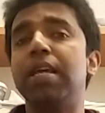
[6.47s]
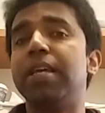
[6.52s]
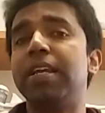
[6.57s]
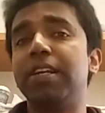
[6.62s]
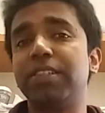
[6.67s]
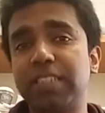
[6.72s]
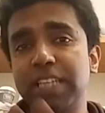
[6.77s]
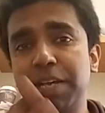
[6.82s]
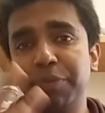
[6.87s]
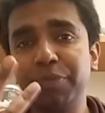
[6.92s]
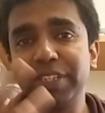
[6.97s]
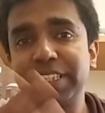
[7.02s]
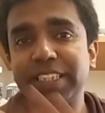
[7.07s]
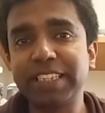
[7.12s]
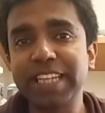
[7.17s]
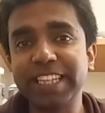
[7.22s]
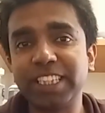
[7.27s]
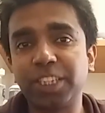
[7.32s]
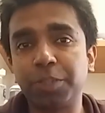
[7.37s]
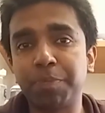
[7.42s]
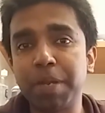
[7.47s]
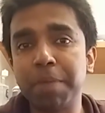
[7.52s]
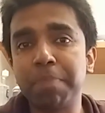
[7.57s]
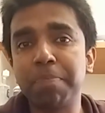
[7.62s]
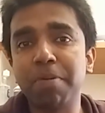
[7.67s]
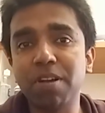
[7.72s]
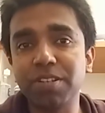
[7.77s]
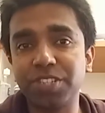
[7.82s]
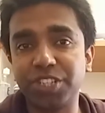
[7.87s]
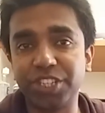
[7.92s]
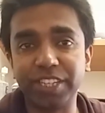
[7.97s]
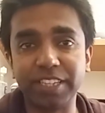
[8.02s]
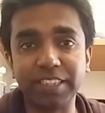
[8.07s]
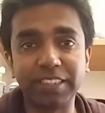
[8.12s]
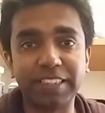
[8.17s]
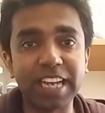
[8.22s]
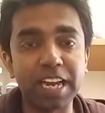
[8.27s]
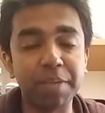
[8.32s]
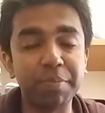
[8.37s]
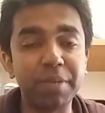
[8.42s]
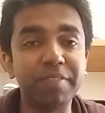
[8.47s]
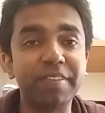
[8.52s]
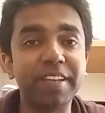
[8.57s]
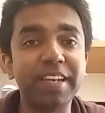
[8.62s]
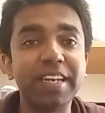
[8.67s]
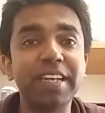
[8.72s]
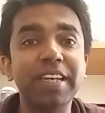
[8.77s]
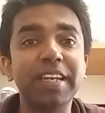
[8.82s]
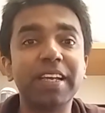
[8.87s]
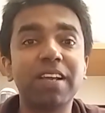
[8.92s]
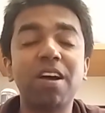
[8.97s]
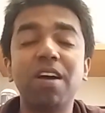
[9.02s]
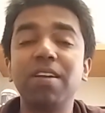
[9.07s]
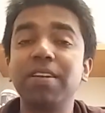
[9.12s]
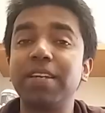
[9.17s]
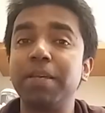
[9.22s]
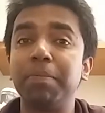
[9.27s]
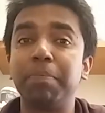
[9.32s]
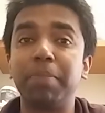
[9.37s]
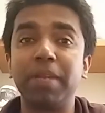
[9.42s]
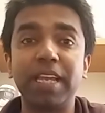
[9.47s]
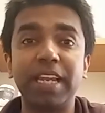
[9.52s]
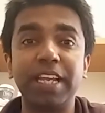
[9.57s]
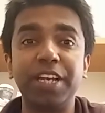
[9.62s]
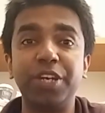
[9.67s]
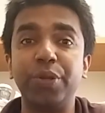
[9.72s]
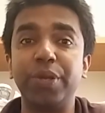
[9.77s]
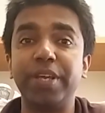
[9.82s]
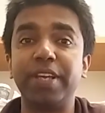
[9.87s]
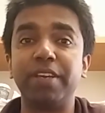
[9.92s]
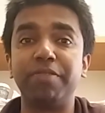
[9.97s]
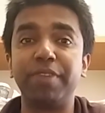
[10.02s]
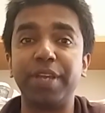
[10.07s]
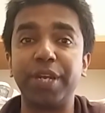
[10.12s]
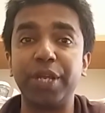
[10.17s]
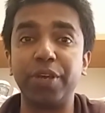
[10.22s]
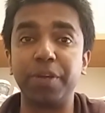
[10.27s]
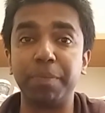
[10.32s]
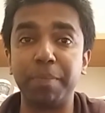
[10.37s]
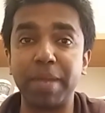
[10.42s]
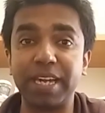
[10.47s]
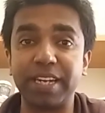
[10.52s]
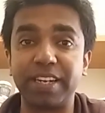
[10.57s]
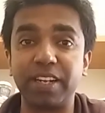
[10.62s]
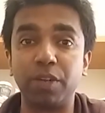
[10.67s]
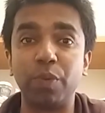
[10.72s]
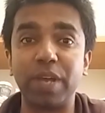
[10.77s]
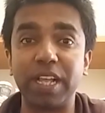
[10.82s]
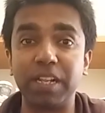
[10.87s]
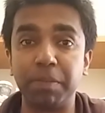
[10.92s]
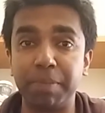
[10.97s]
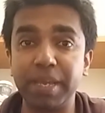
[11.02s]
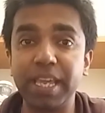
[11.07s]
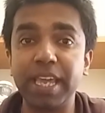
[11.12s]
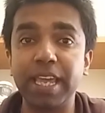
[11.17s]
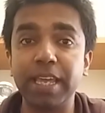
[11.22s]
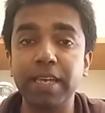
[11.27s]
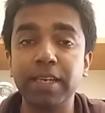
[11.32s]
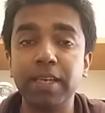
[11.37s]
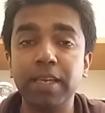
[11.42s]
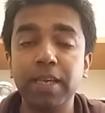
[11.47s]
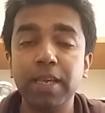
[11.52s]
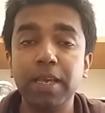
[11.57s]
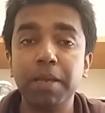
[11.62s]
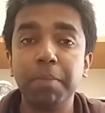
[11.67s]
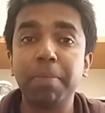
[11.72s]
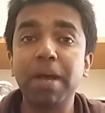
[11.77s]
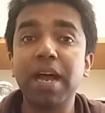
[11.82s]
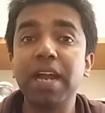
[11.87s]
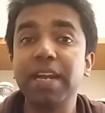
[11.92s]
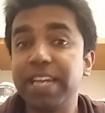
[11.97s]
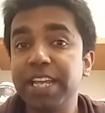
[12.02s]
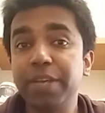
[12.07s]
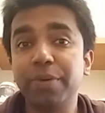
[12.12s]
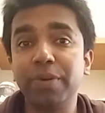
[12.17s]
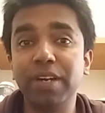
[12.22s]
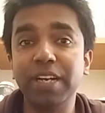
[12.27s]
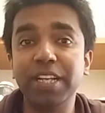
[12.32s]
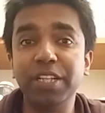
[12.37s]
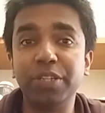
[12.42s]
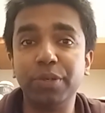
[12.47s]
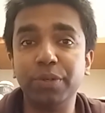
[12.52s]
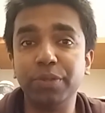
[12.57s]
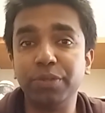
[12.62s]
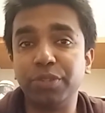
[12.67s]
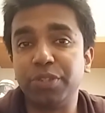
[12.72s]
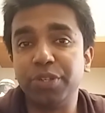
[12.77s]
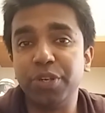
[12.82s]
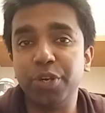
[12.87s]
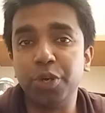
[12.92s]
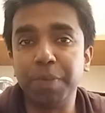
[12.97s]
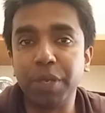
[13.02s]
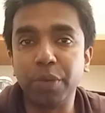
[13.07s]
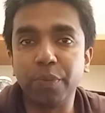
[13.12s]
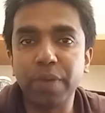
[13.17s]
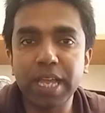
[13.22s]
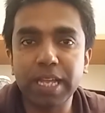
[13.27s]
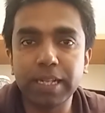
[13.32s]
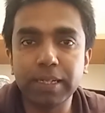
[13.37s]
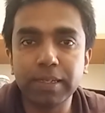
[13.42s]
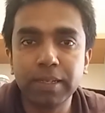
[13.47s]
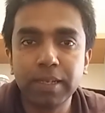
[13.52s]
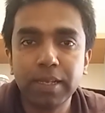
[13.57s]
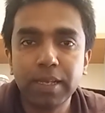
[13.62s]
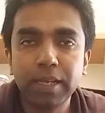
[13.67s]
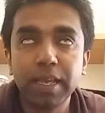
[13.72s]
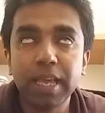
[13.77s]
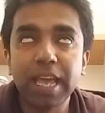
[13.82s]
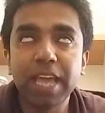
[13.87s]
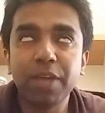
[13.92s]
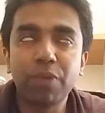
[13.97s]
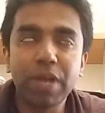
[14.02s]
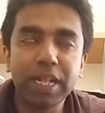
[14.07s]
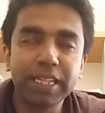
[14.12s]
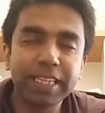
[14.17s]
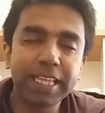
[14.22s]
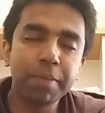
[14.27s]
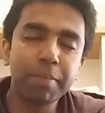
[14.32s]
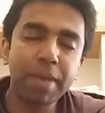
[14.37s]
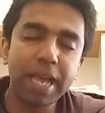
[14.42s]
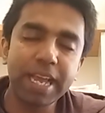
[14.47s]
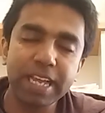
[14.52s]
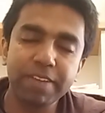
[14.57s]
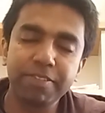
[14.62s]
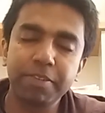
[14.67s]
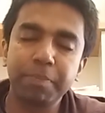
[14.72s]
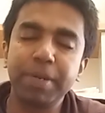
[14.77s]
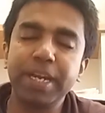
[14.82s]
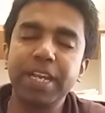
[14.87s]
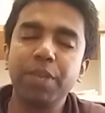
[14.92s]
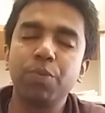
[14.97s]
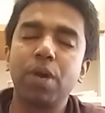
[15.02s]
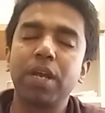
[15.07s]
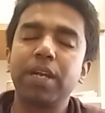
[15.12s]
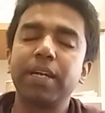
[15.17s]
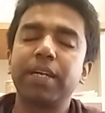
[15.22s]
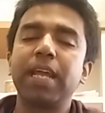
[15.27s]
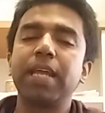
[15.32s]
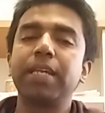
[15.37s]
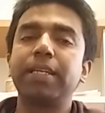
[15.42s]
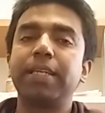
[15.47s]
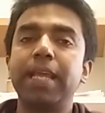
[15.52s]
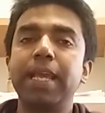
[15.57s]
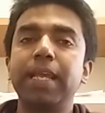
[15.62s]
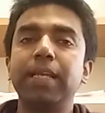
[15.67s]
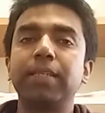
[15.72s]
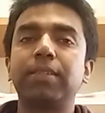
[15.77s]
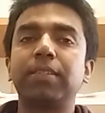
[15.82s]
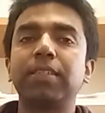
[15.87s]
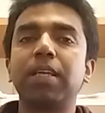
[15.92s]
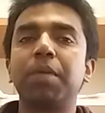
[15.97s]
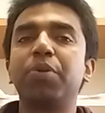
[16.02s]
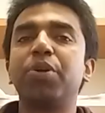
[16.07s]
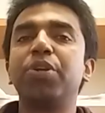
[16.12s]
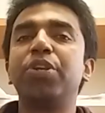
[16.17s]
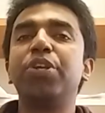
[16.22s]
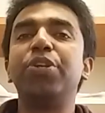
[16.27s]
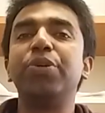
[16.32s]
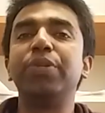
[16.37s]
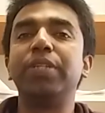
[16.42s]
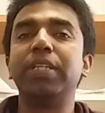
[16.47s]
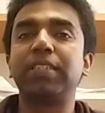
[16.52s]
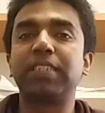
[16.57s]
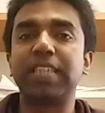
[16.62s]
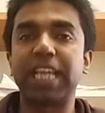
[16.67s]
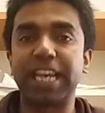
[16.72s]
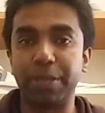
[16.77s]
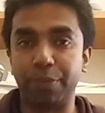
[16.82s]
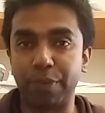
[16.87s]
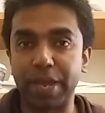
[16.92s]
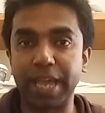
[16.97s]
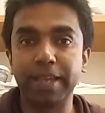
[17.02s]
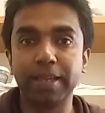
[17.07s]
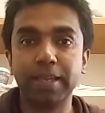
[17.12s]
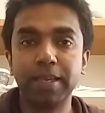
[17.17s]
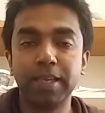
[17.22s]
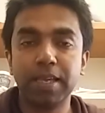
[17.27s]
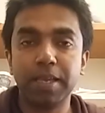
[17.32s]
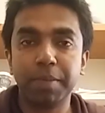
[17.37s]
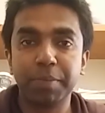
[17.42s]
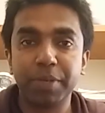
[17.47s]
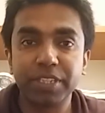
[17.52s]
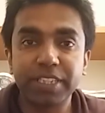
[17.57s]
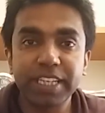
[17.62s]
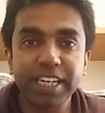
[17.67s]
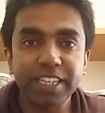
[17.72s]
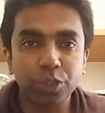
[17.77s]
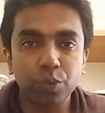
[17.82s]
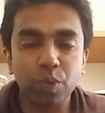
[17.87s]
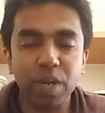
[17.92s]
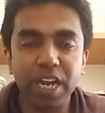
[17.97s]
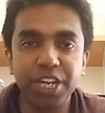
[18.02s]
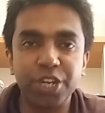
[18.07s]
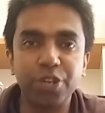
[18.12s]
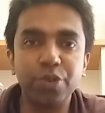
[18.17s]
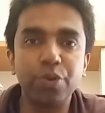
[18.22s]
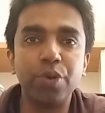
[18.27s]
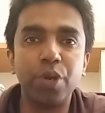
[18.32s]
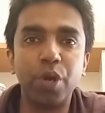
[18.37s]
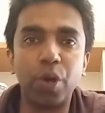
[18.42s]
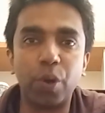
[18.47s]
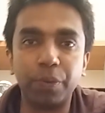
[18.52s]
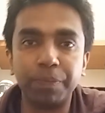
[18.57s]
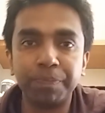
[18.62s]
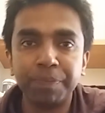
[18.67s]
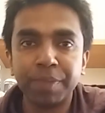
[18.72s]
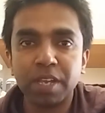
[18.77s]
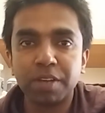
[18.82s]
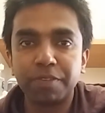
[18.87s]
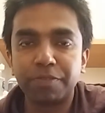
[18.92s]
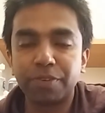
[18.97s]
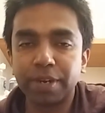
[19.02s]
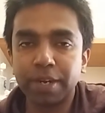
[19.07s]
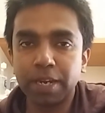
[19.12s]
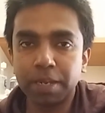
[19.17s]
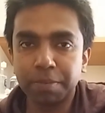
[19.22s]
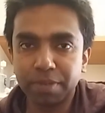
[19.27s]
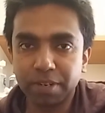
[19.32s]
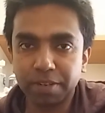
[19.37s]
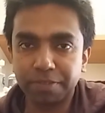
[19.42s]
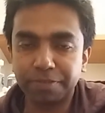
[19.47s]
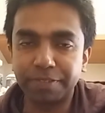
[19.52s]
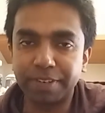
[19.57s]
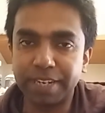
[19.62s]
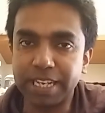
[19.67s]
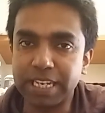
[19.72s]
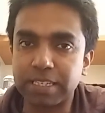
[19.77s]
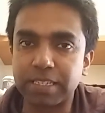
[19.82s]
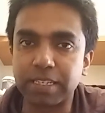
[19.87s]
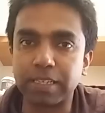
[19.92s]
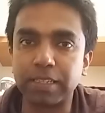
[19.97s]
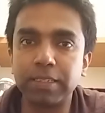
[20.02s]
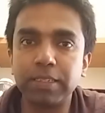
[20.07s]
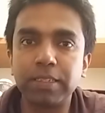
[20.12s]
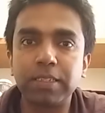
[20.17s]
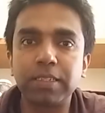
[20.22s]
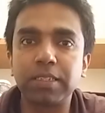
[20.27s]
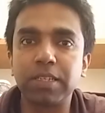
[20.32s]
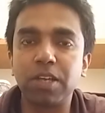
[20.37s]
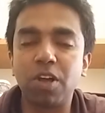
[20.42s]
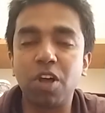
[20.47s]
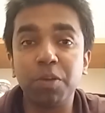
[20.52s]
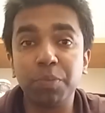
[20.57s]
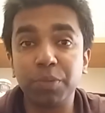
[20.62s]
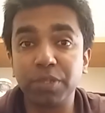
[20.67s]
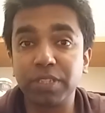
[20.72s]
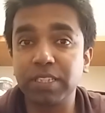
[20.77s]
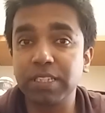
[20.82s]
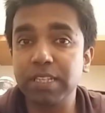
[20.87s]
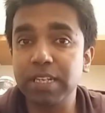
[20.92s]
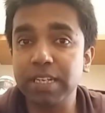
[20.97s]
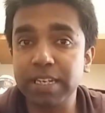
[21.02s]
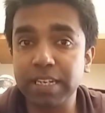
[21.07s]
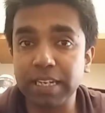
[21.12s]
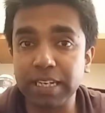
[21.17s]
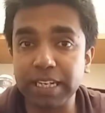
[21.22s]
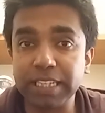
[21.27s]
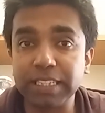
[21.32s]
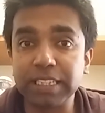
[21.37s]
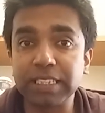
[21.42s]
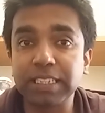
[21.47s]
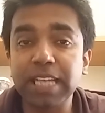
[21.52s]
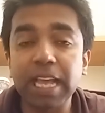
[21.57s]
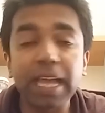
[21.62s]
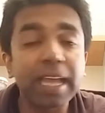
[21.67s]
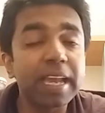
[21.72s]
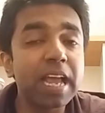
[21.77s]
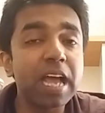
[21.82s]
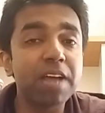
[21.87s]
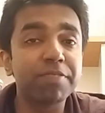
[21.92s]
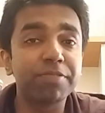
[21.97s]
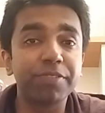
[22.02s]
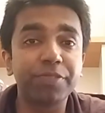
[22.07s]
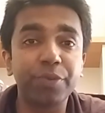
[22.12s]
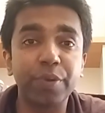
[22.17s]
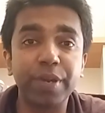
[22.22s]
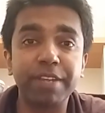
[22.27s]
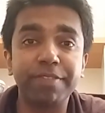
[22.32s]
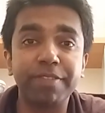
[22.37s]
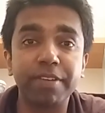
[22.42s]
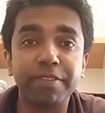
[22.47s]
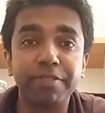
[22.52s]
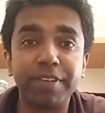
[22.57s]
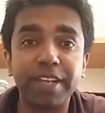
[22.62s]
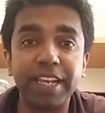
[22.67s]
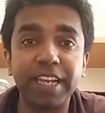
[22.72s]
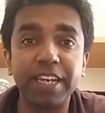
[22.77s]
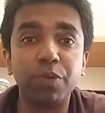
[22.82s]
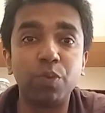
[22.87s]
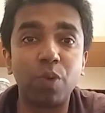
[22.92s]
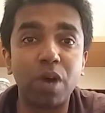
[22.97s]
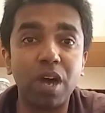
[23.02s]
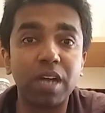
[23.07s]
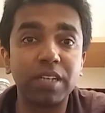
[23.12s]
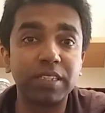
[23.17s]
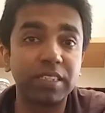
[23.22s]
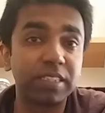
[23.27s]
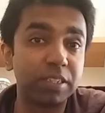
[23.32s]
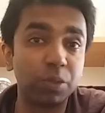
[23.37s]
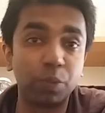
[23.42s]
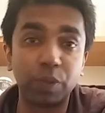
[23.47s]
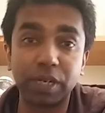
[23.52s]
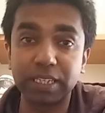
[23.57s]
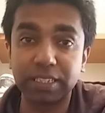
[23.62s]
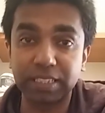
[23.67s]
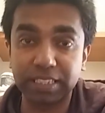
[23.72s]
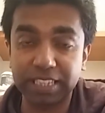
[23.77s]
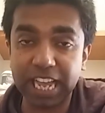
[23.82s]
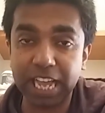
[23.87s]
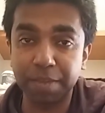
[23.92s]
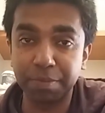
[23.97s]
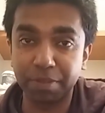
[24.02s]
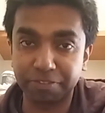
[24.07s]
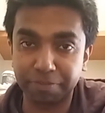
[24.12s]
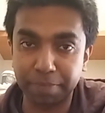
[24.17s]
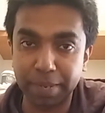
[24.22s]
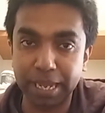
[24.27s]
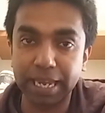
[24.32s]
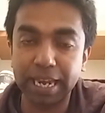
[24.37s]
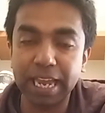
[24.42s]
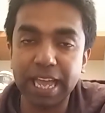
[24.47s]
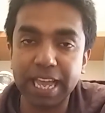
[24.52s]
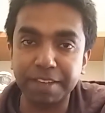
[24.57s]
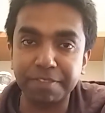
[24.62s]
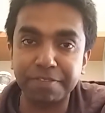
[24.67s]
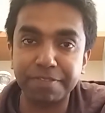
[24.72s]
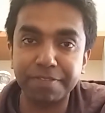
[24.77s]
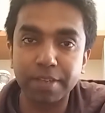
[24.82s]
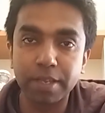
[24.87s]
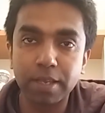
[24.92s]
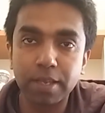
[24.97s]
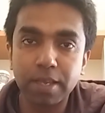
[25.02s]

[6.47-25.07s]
Now, some will say it's preposterous that I'm even contemplating doing a video on mental well being, particularly those who know me well. And while they might have a pretty watertight case, I'm going to do this anyway. Because here's what I do know. For a number of reasons, almost certainly the second half of 2015 was the worst time of my life.